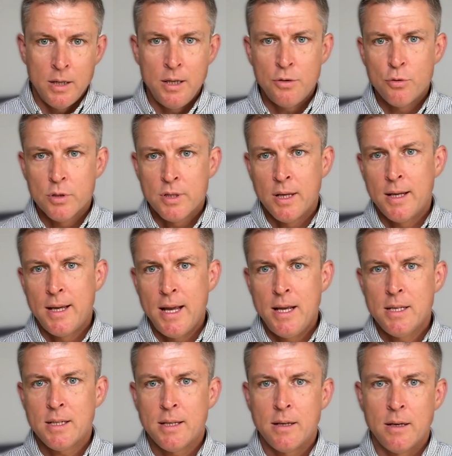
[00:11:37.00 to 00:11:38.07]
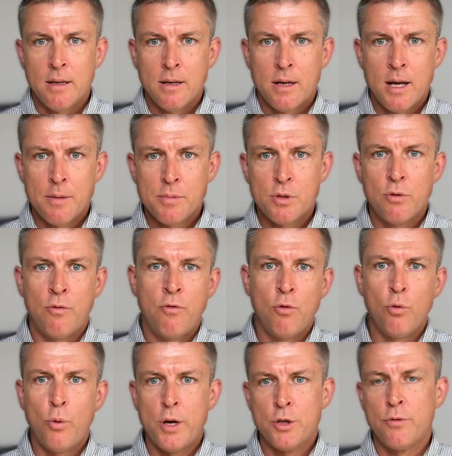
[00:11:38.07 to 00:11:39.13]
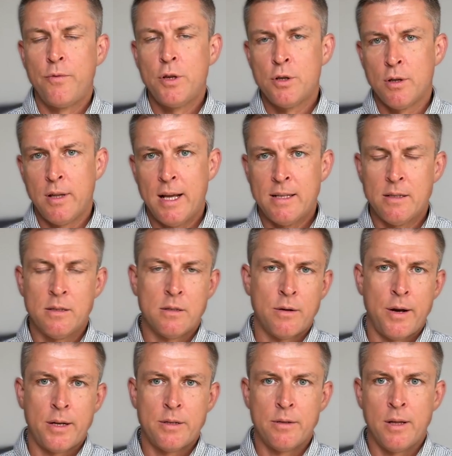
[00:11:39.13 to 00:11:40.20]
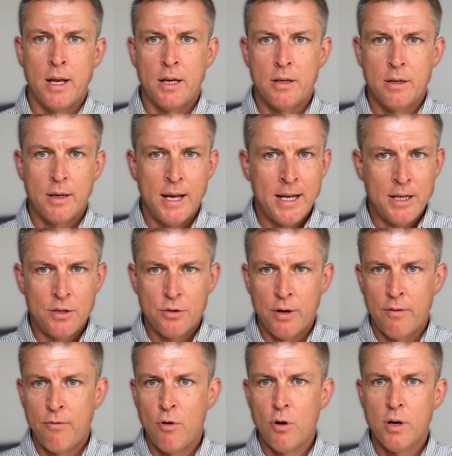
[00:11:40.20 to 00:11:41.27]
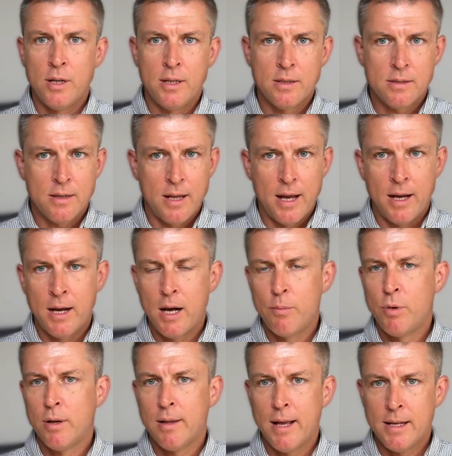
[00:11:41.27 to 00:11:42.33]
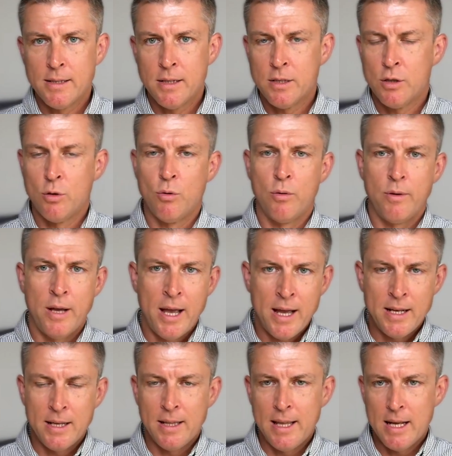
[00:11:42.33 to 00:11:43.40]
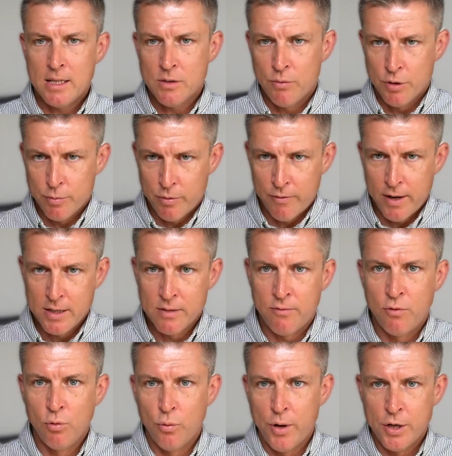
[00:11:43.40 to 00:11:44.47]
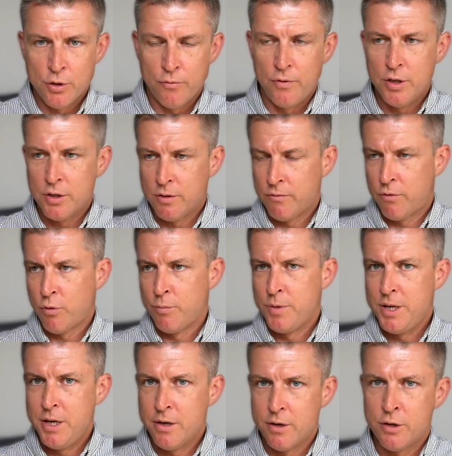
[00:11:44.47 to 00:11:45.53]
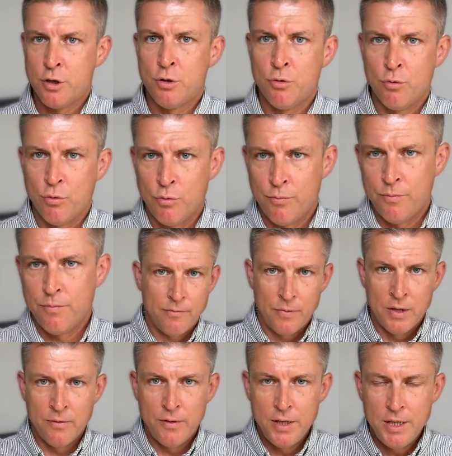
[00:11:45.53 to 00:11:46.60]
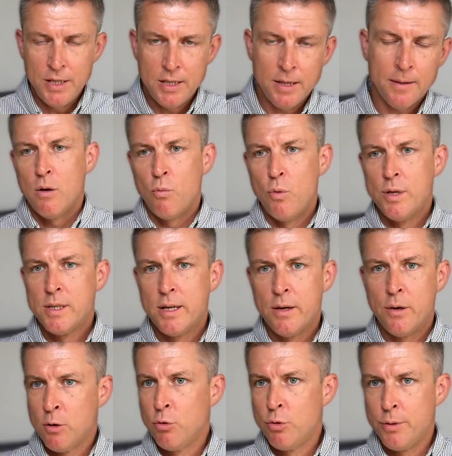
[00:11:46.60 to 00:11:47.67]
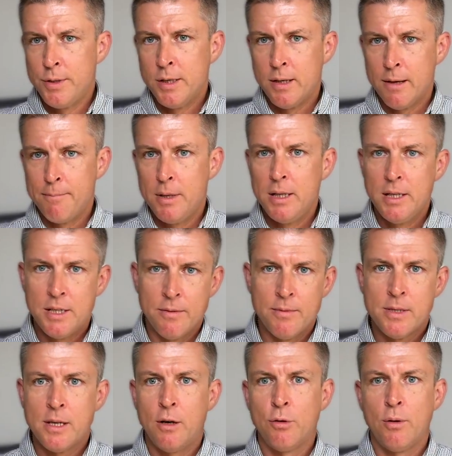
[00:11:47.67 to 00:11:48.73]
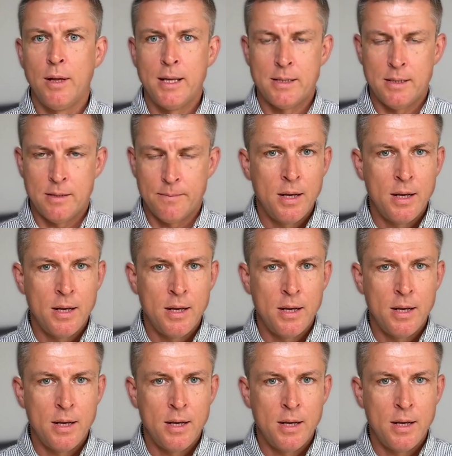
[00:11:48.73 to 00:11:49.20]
Interesting case uh, comes to full range of vision lenses, right? Like any trifocals, like hybrid lenses, so any lens which provides a full range of vision from near to infinity with a good reading ability without glasses.